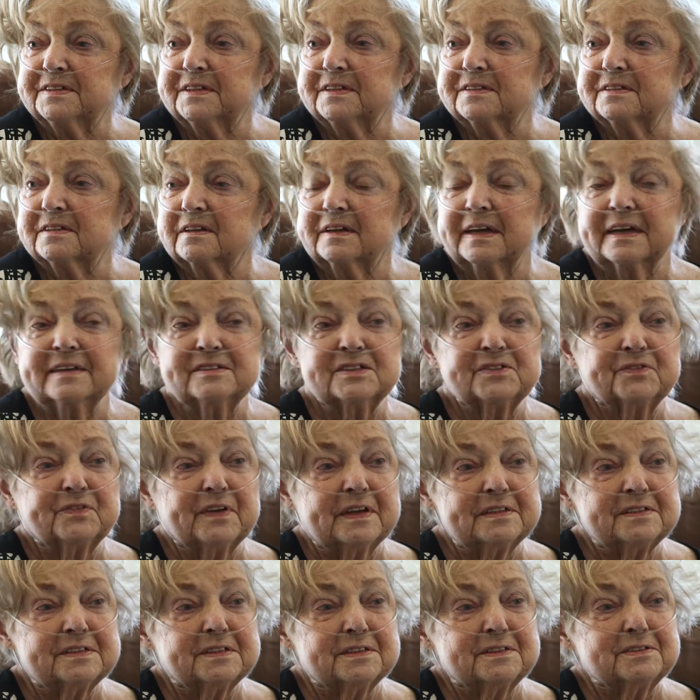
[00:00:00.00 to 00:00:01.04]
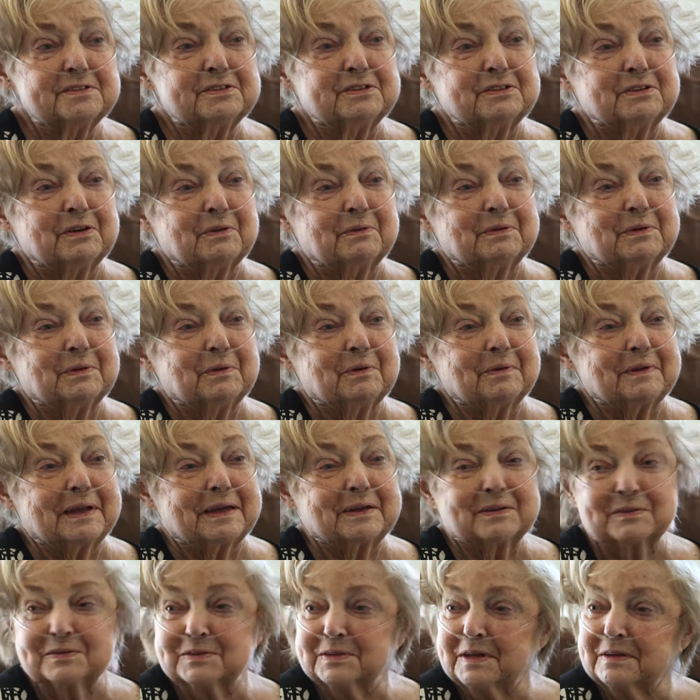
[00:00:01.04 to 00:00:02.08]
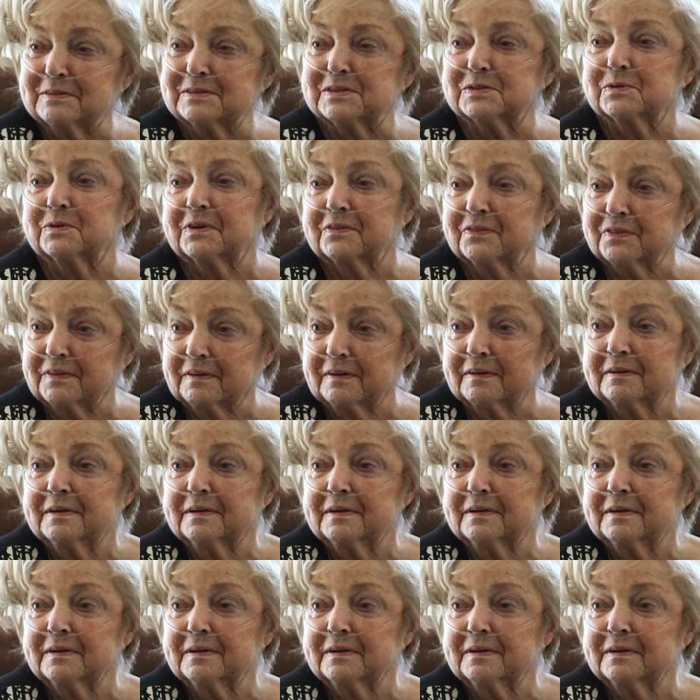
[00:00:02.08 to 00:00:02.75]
Fences against fences, you know, that sort of thing.